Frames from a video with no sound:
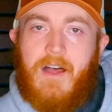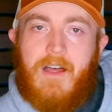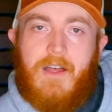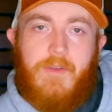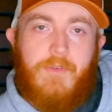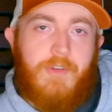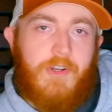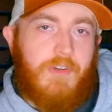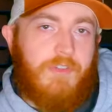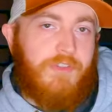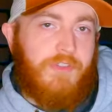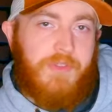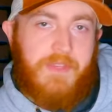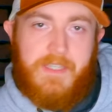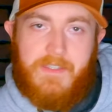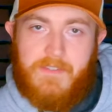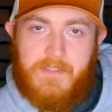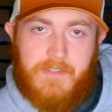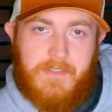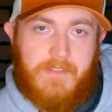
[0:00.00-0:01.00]
uh, you know,
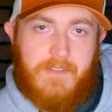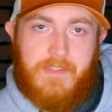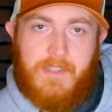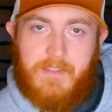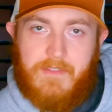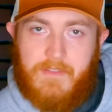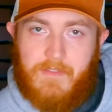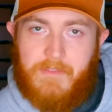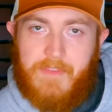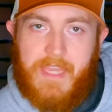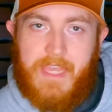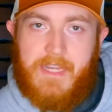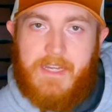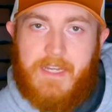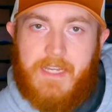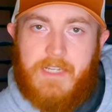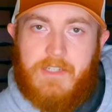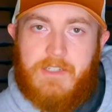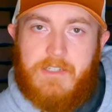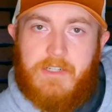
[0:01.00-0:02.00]
fleeces, things of that
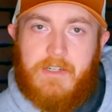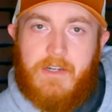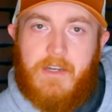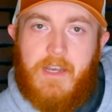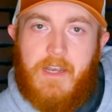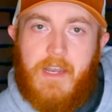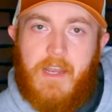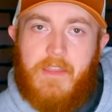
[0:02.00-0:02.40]
nature